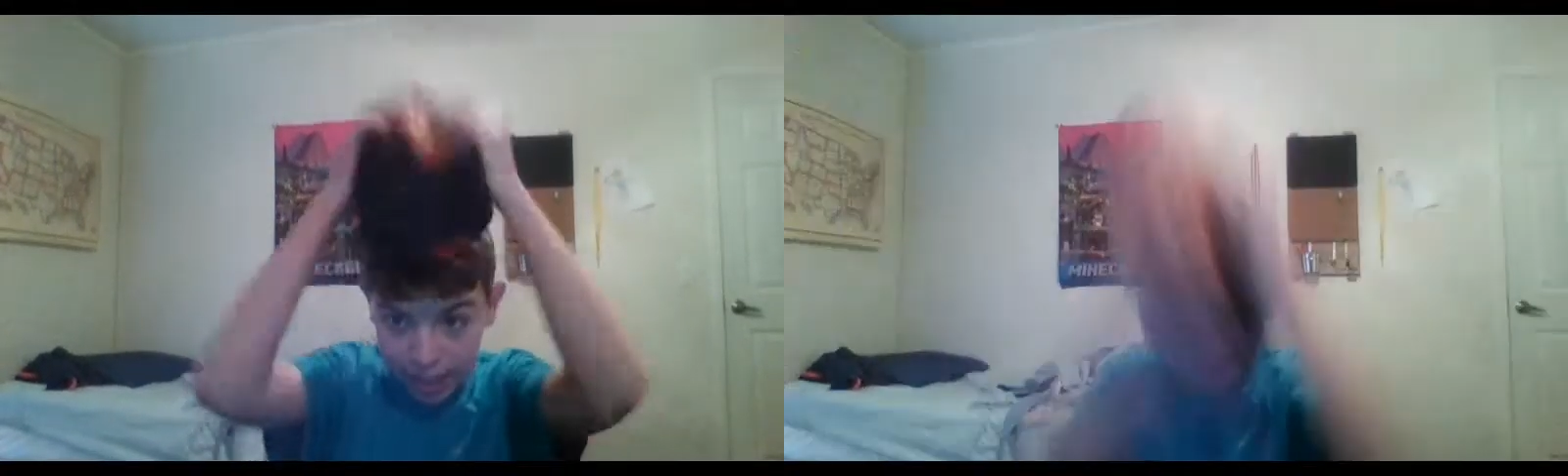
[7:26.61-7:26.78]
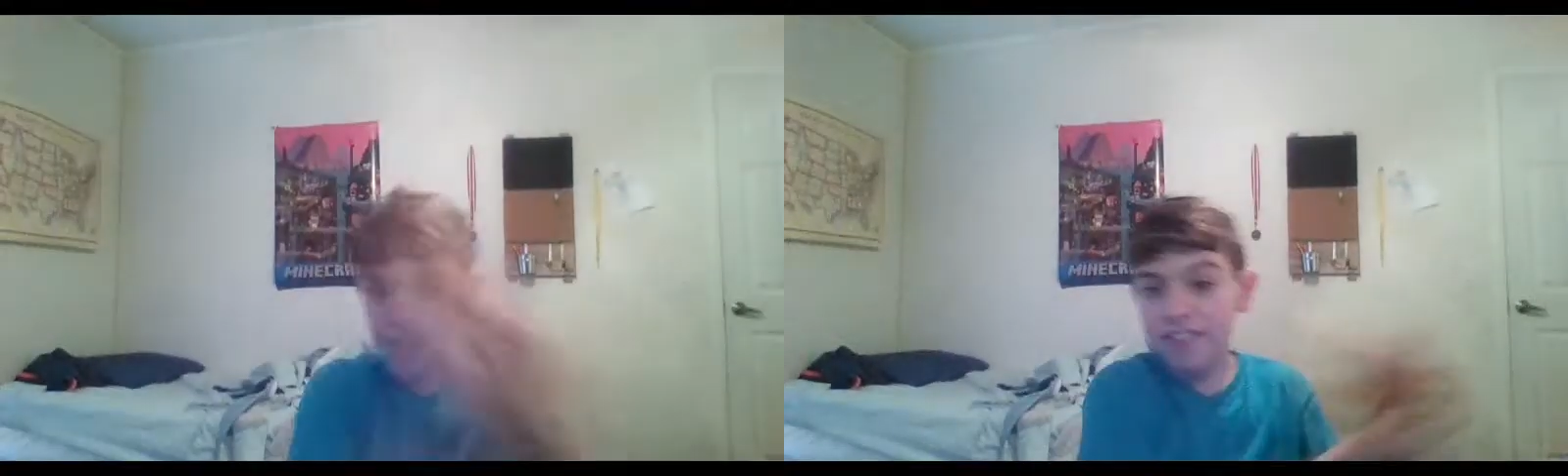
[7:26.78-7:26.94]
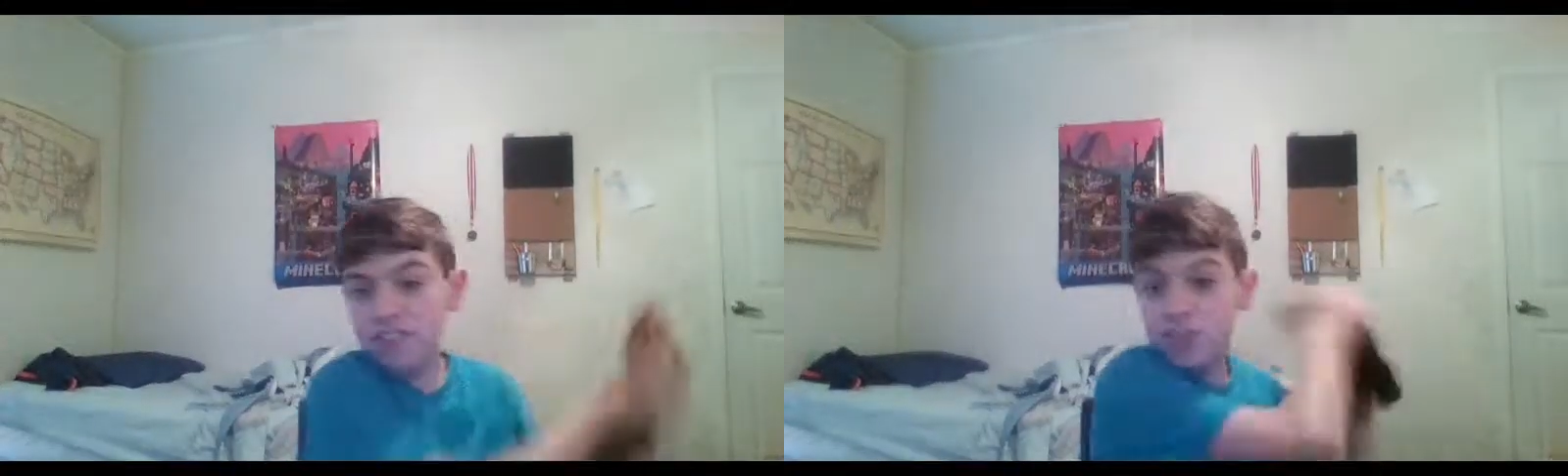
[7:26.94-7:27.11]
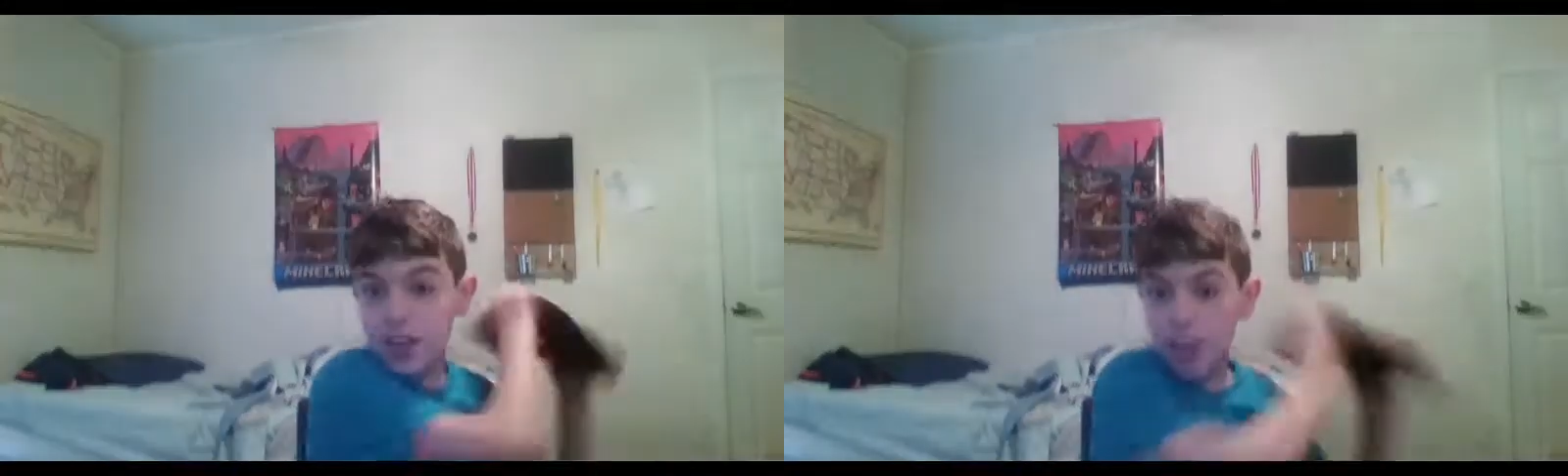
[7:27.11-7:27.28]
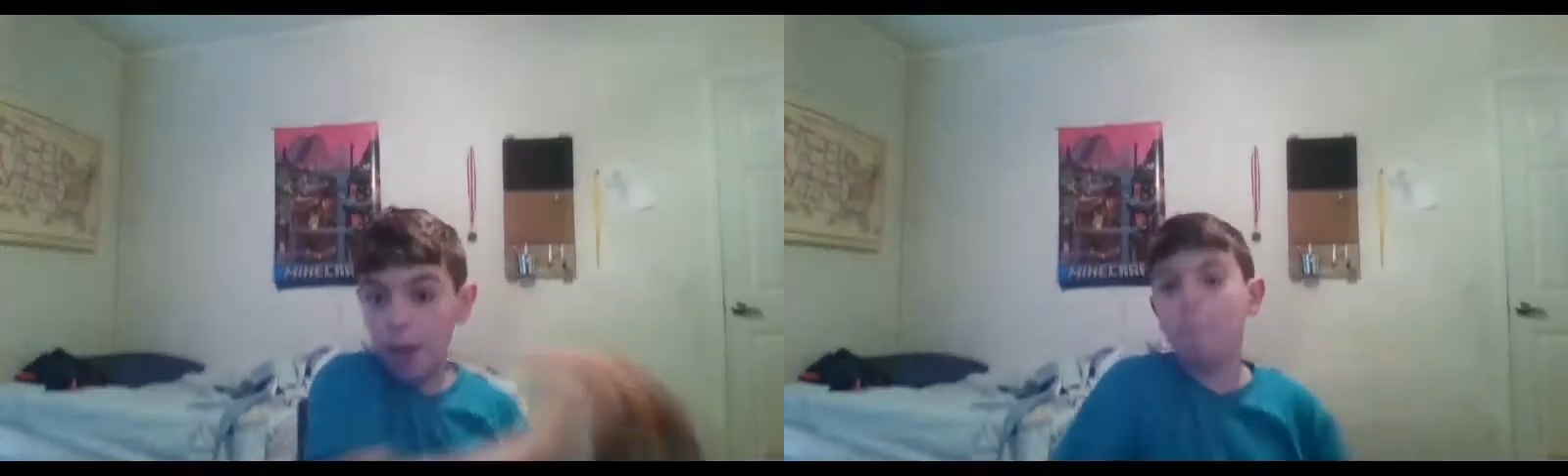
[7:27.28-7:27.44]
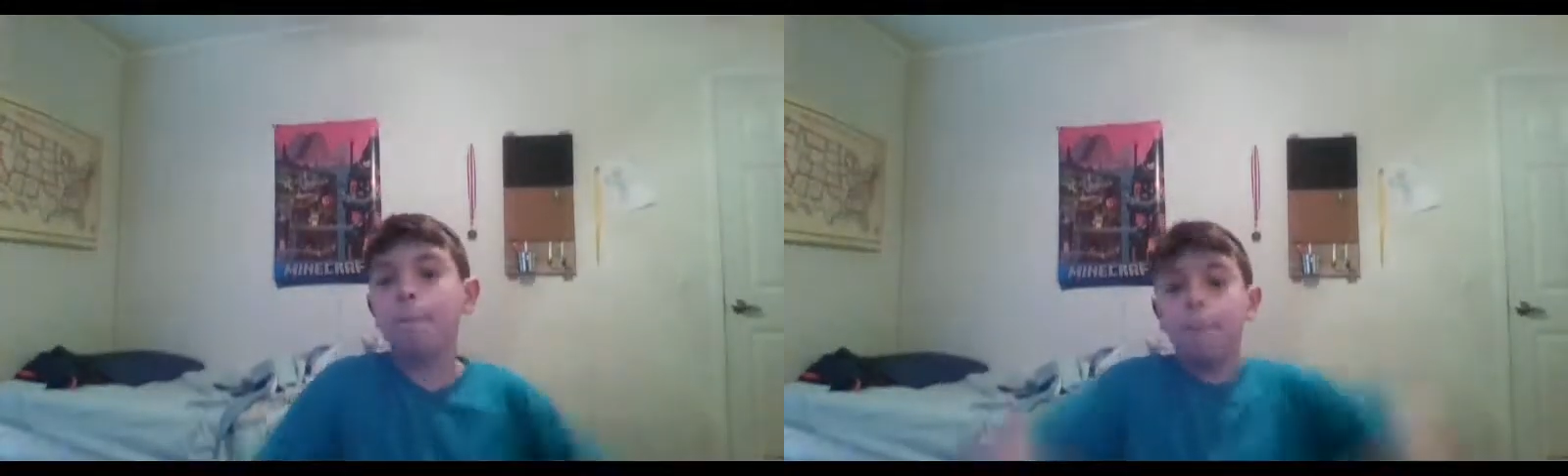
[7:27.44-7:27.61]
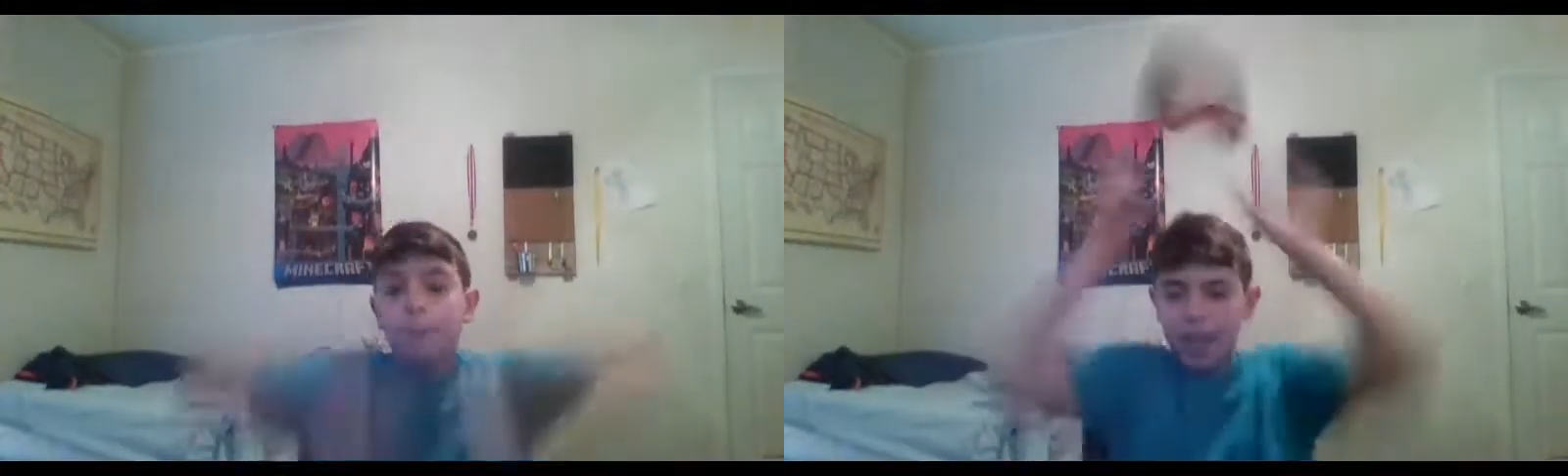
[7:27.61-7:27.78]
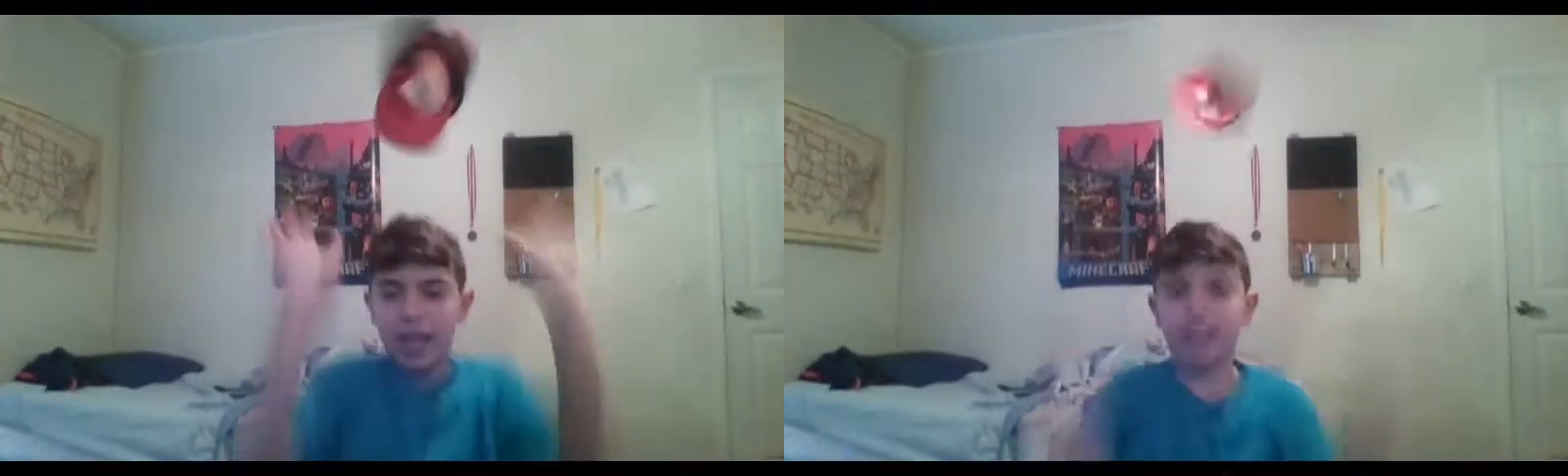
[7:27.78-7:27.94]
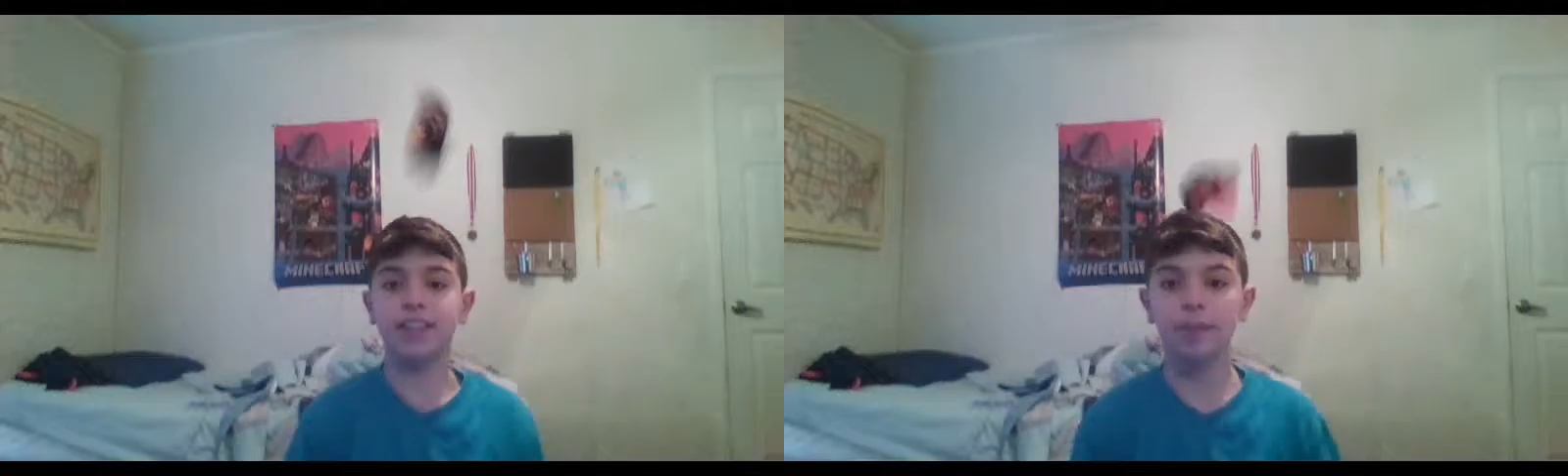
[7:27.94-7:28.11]
Give this video a
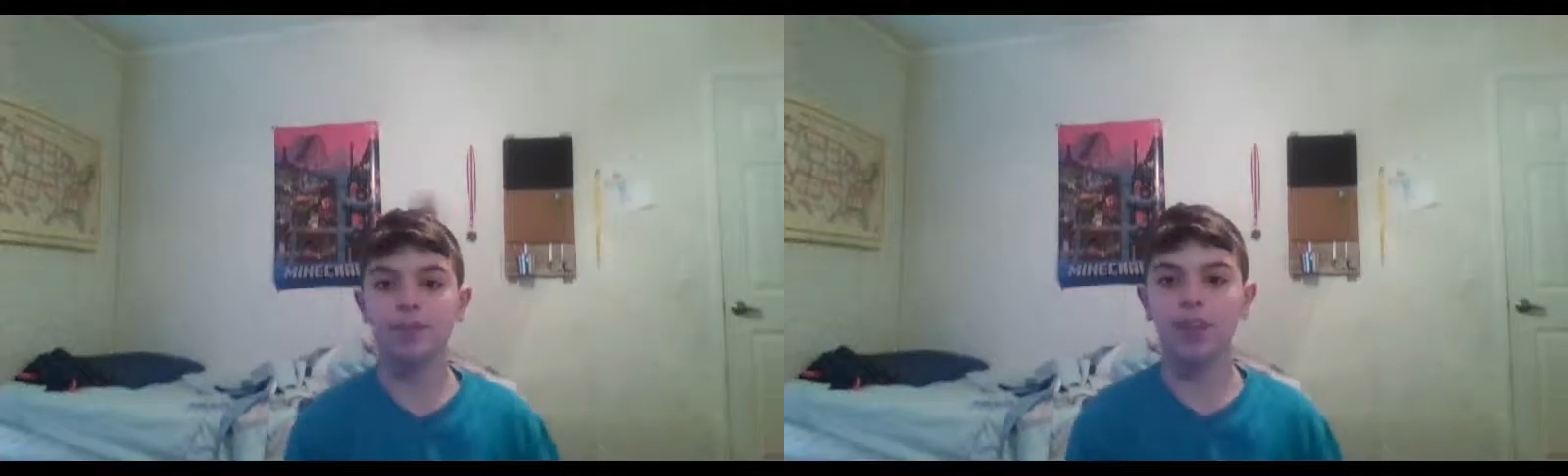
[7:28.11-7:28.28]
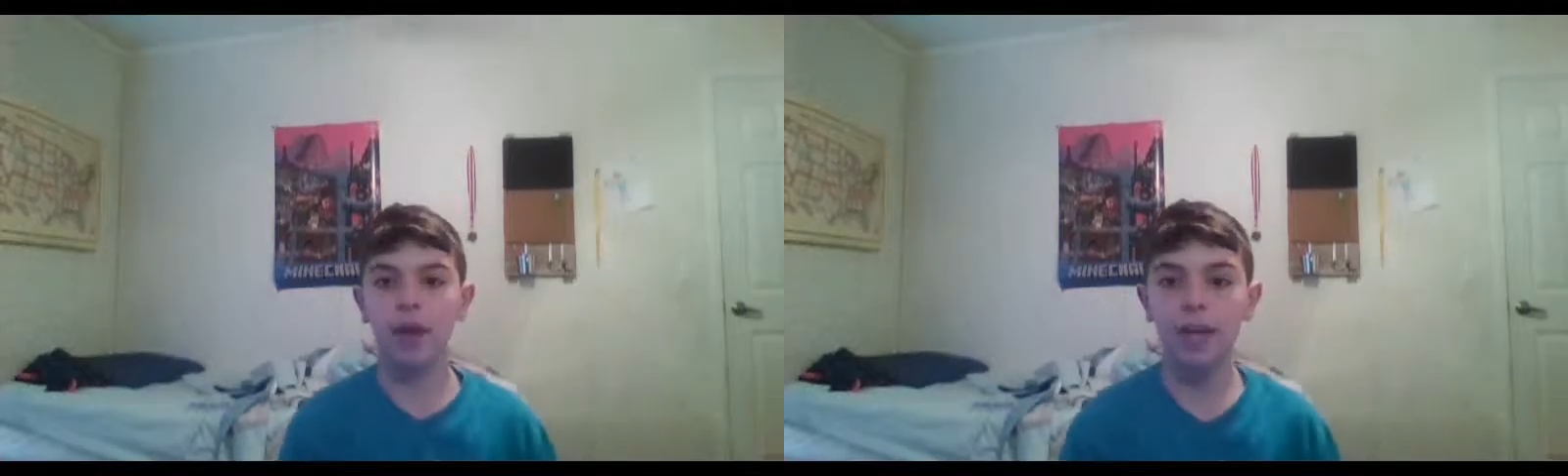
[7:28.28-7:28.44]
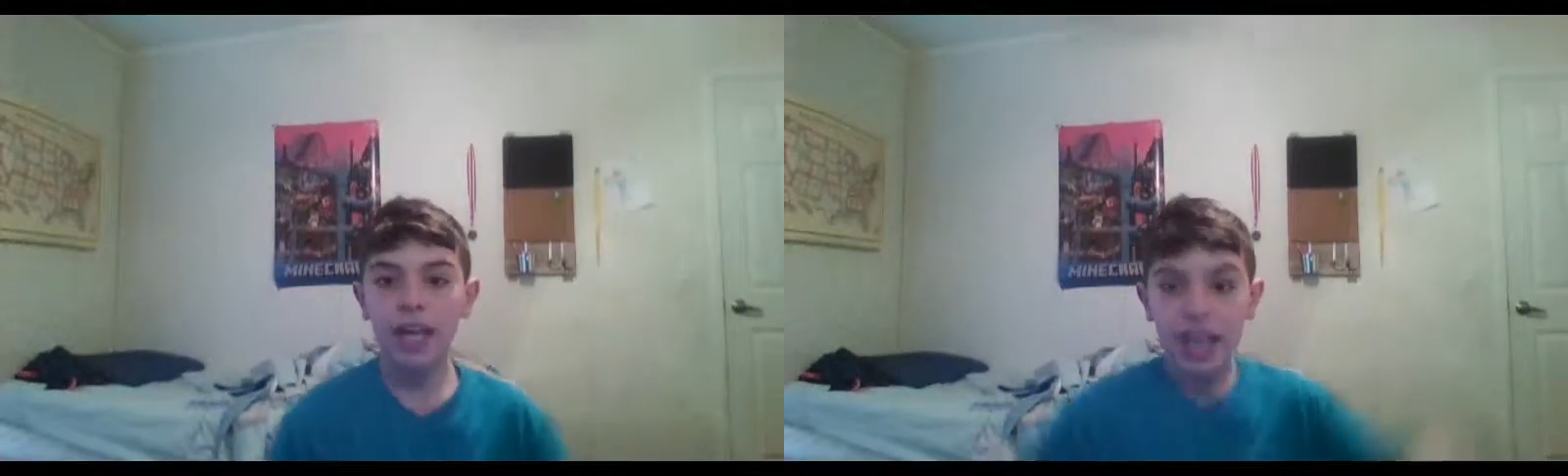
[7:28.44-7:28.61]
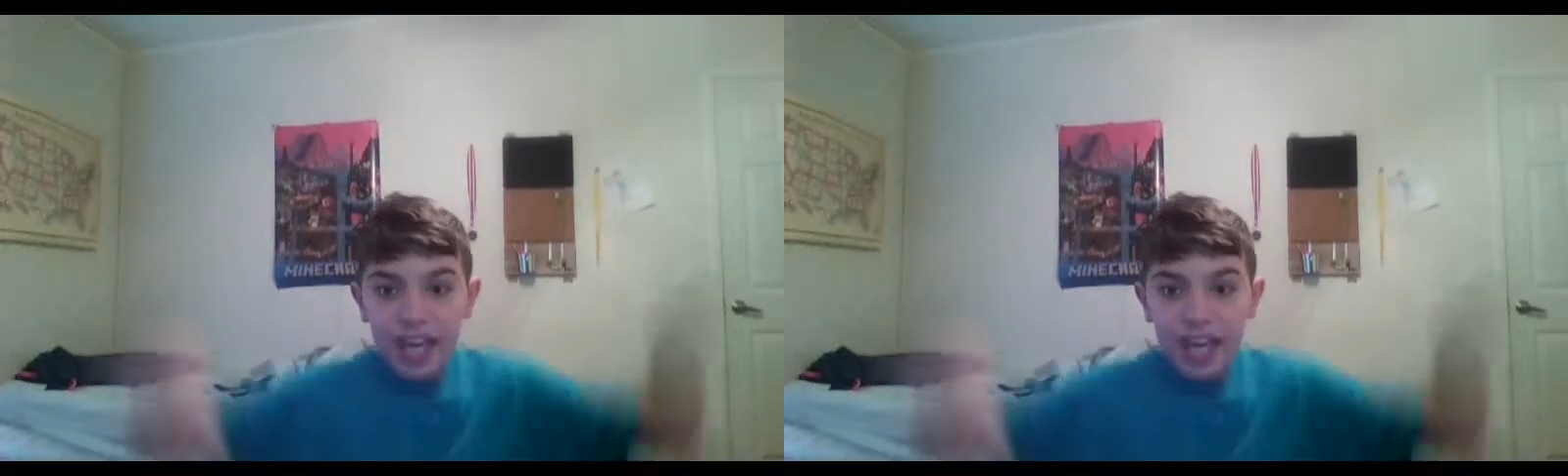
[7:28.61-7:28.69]
big thumbs up